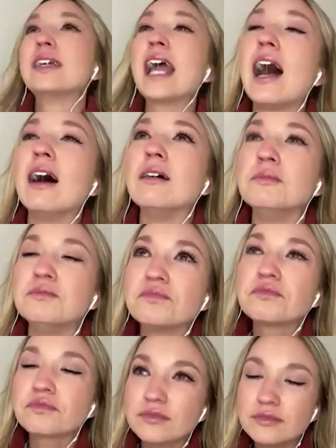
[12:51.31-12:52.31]
Thank you for
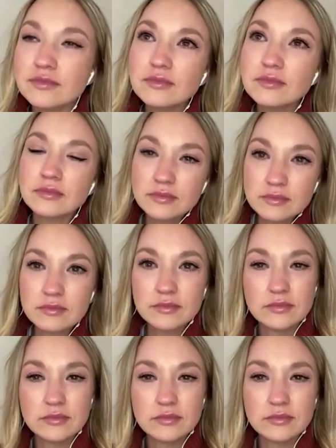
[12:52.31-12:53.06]
opening up about that.